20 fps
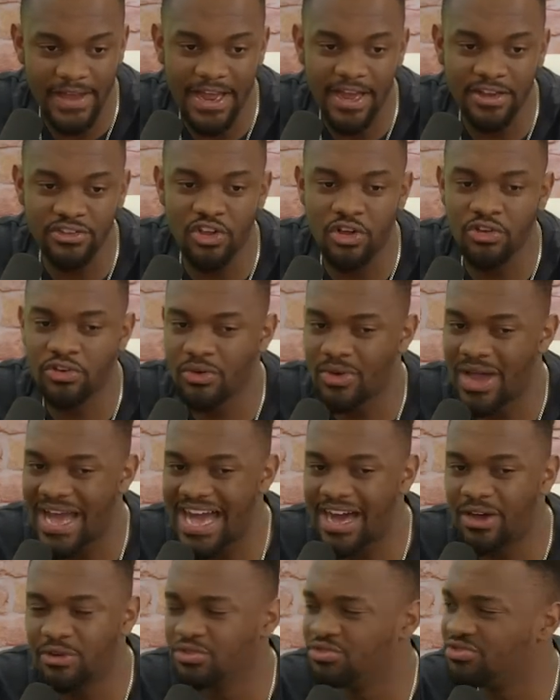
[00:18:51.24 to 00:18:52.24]
Oh, yeah, I don't know
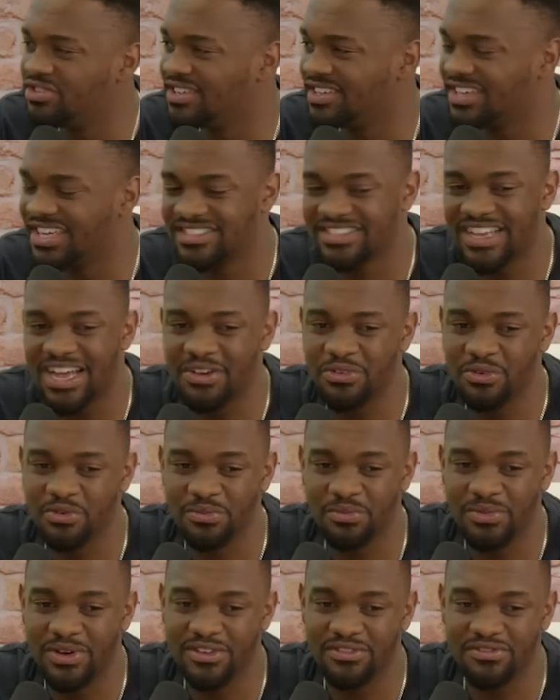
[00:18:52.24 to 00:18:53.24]
how you didn't get
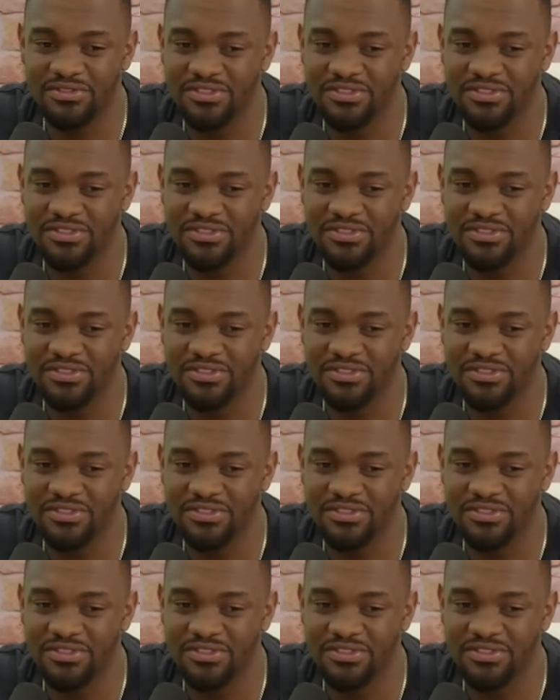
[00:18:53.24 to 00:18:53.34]
tackled, bro.